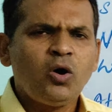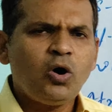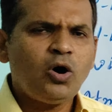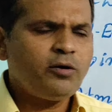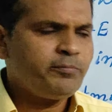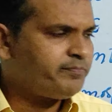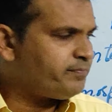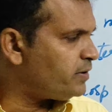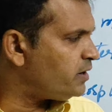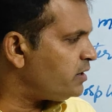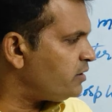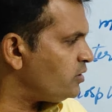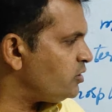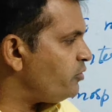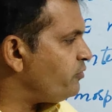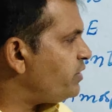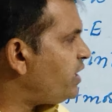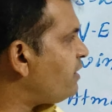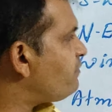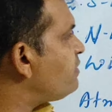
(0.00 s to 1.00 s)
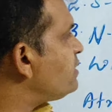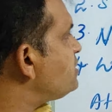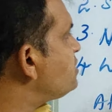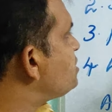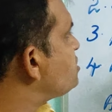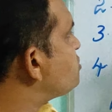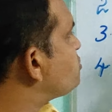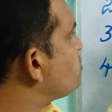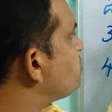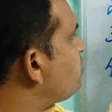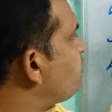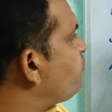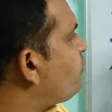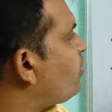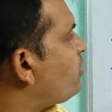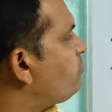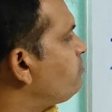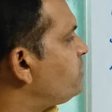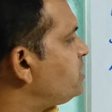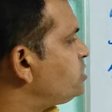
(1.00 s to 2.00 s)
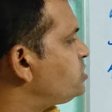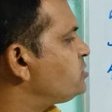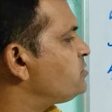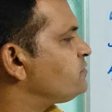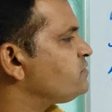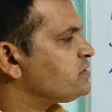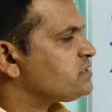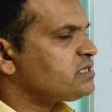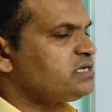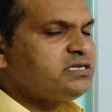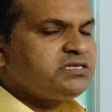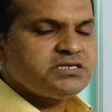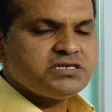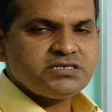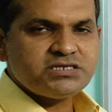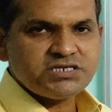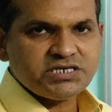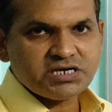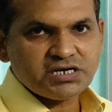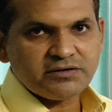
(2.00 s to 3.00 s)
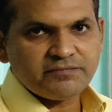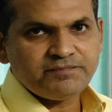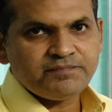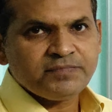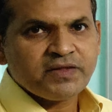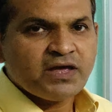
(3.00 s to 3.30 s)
Hope you would have understood the formation of the seasons here.